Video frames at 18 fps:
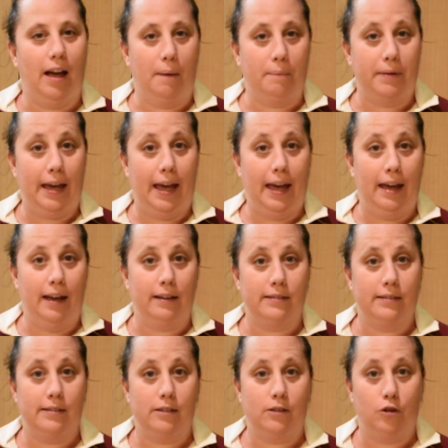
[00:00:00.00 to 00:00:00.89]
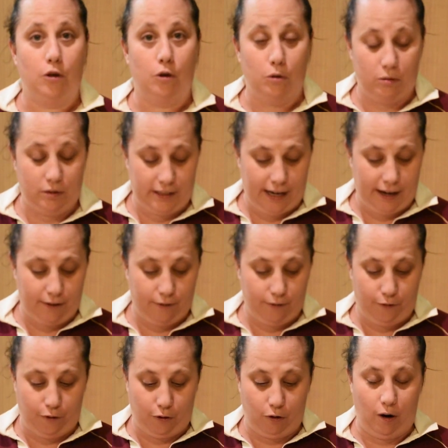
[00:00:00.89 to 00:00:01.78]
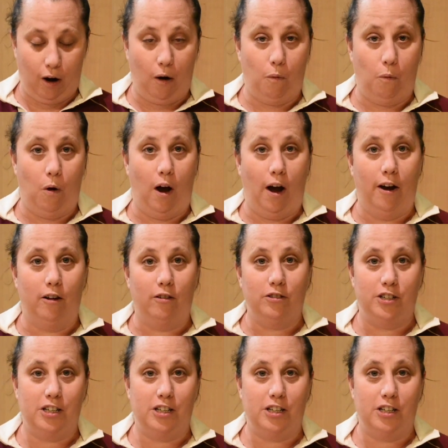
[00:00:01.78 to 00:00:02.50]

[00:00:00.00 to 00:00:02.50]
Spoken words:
cupcakes cool down for a while,